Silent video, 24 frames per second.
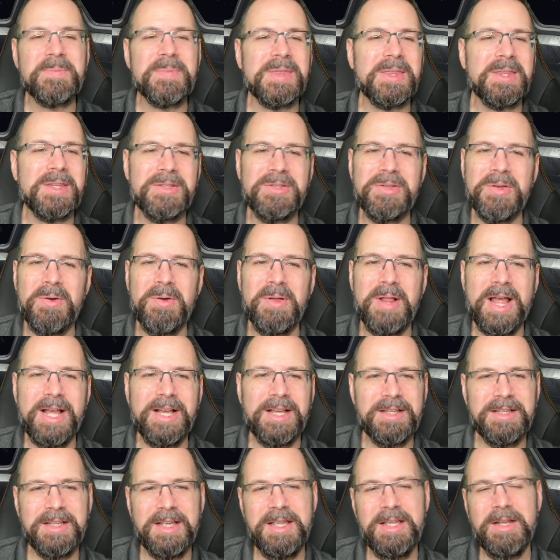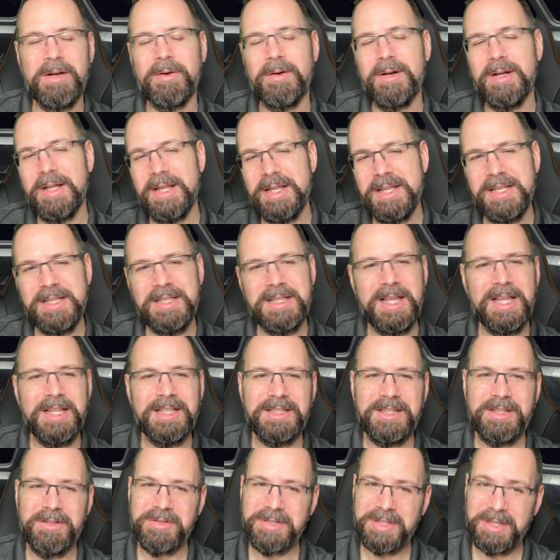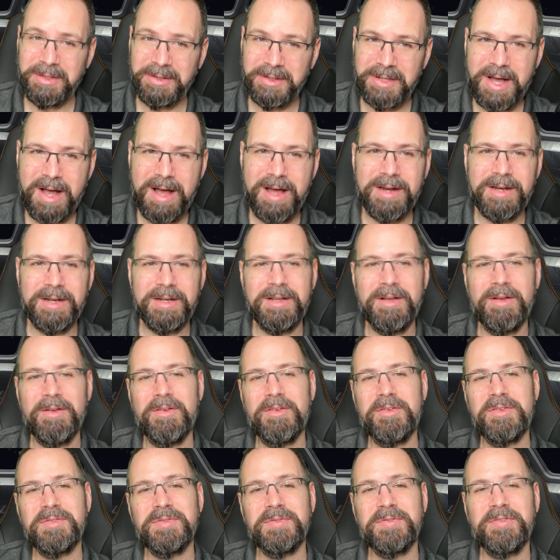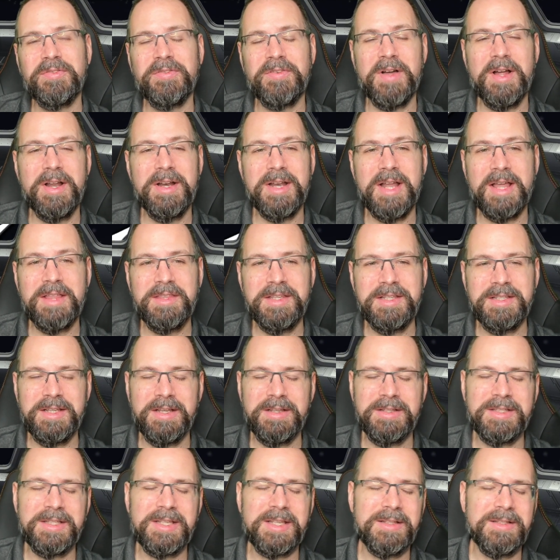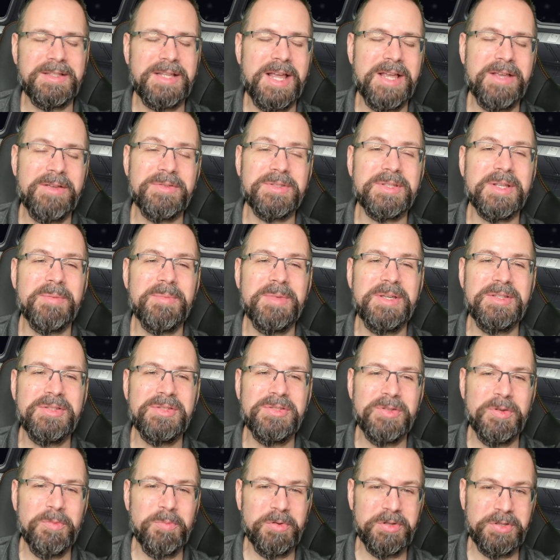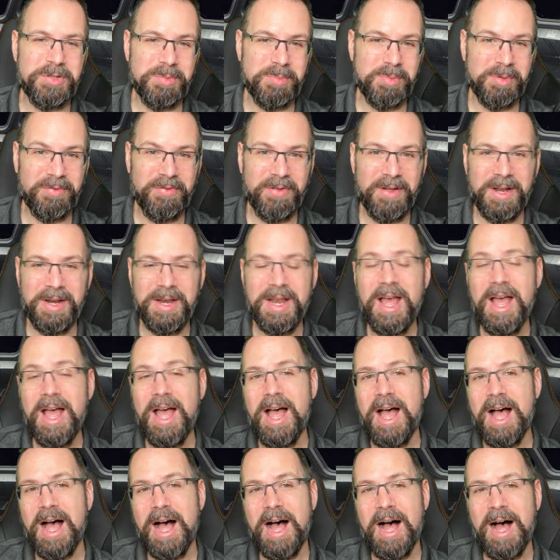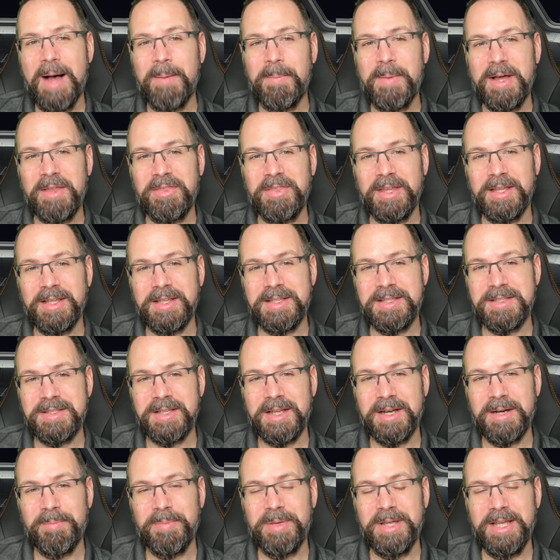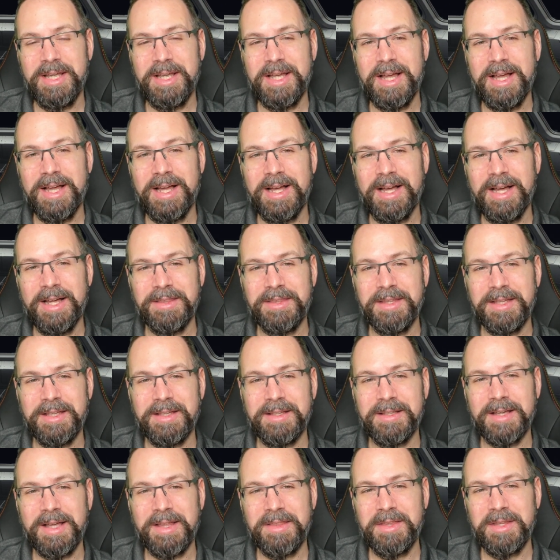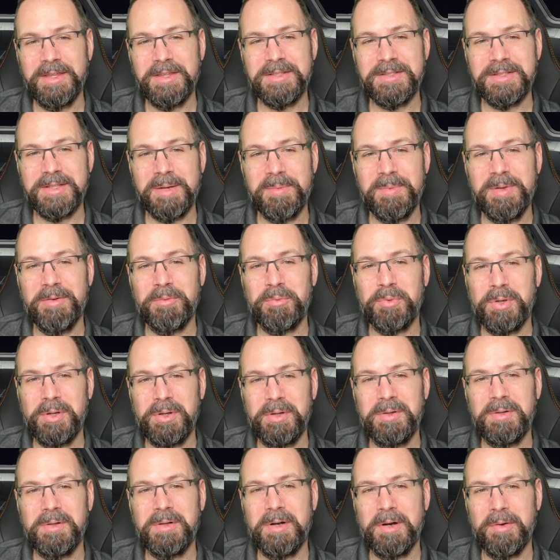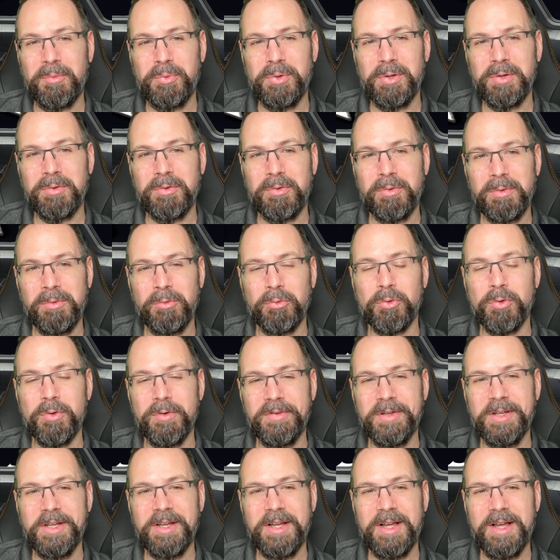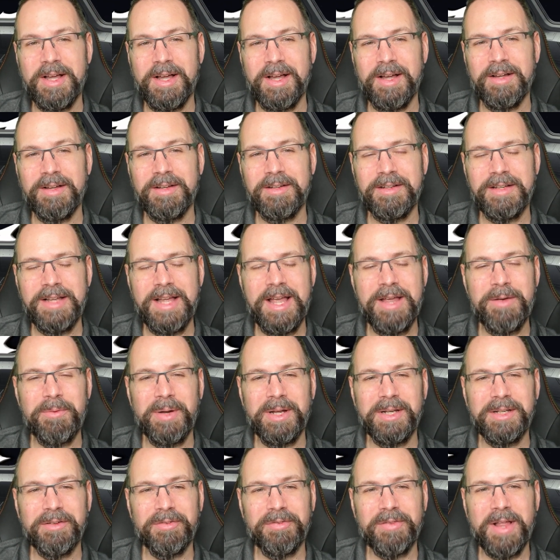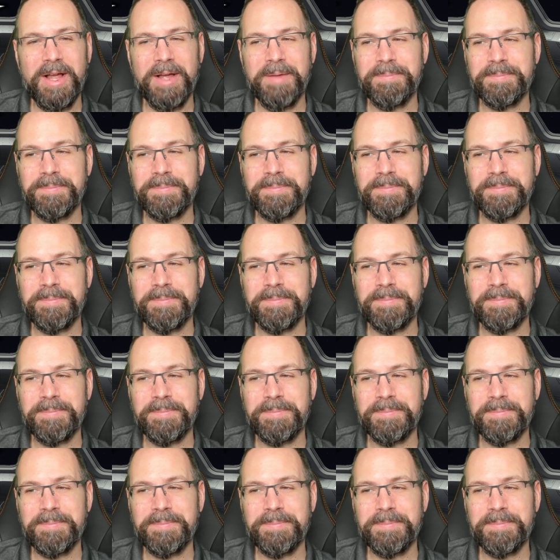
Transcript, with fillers: So like uh, you know, it, it, there's a lot of fun. Uh, it's, Tycho's going to be super super fun. Um, I think he's going to be. Uh, I think I think this is going to be a real a real groovy uh, A wing to fly.